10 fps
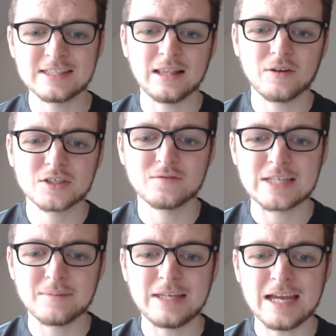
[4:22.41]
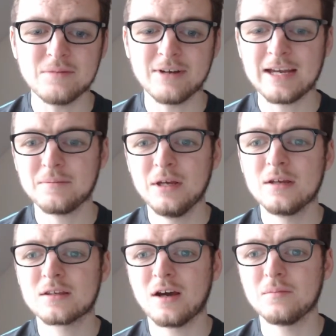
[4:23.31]
which was a bit worrying,
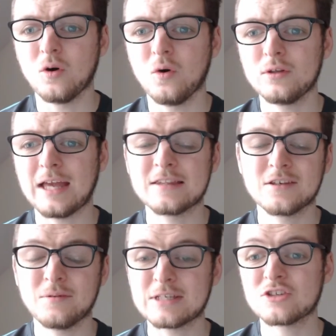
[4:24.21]
but then we did